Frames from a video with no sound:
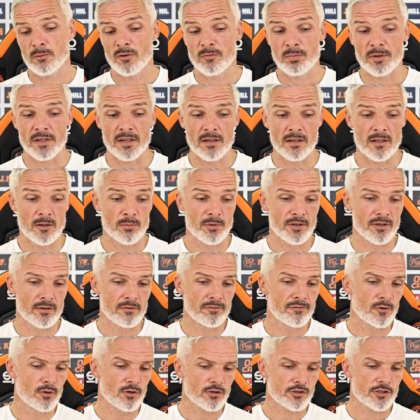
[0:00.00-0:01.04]
I think we've been a little bit
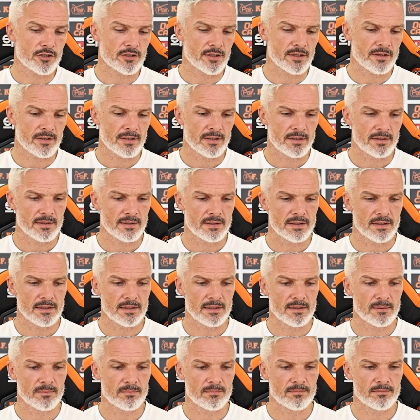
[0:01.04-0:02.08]
unfortunate
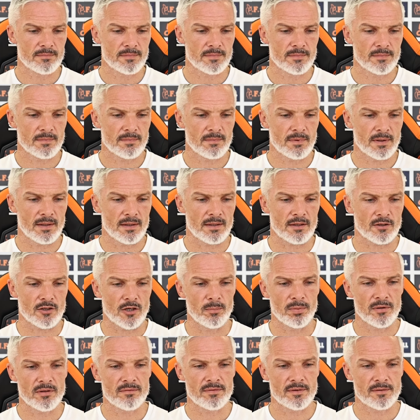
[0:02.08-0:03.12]
in a
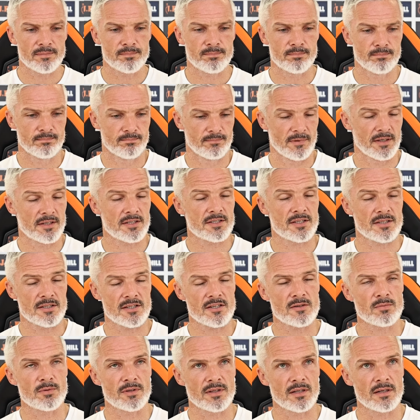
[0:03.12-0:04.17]
couple of
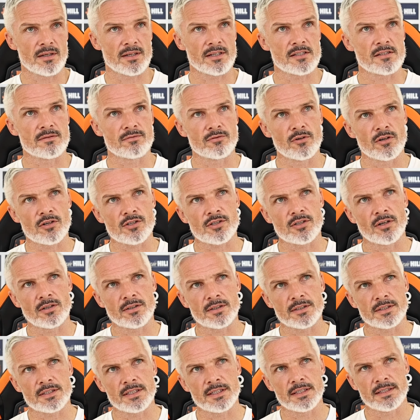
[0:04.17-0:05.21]
instances with the likes of Ross
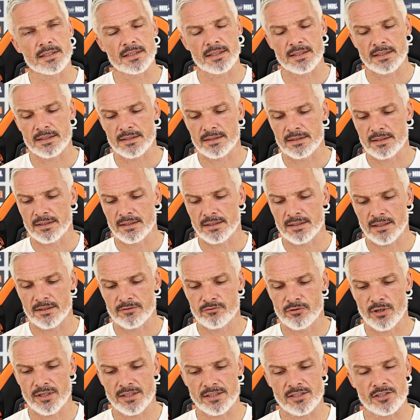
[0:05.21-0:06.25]
Docherty
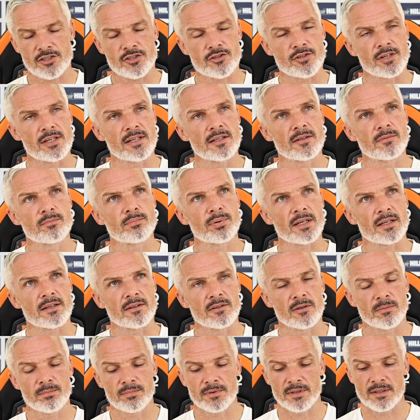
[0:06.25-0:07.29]
and Ryan Strain
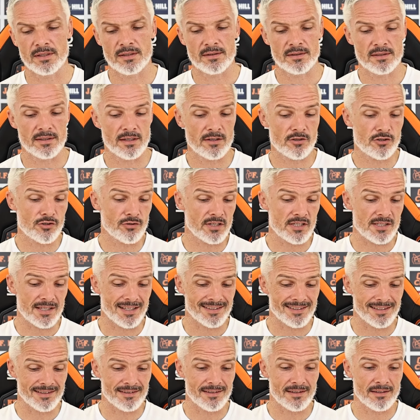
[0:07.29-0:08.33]
picking up the injuries
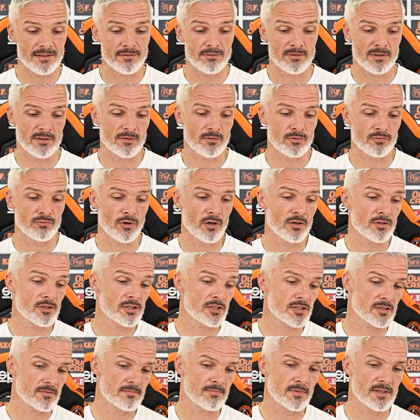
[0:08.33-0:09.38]
that they did.
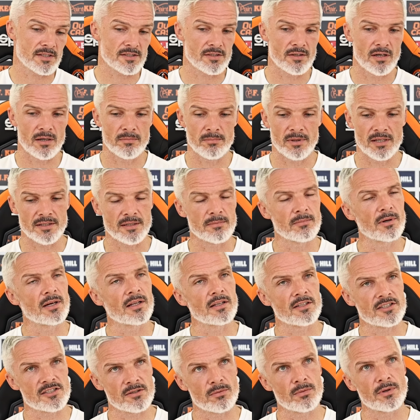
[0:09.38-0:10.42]
Ross is not a million
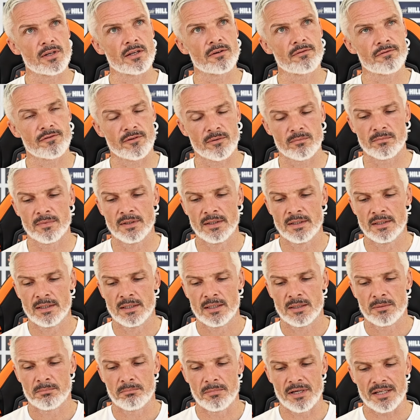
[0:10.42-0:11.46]
miles away from
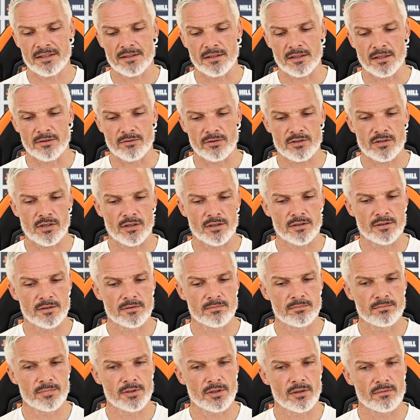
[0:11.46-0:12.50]
making a
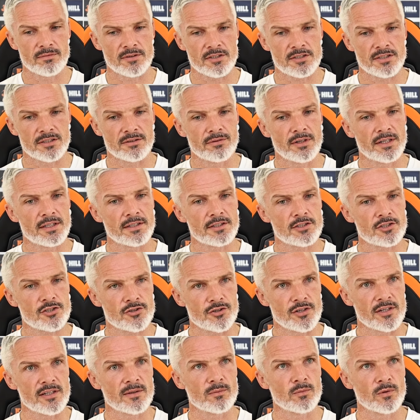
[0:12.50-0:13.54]
return, but obviously the Ryan
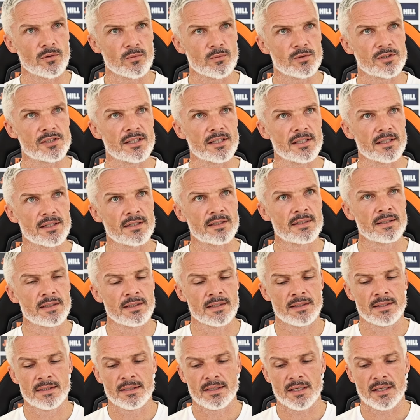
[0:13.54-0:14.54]
Strain one was a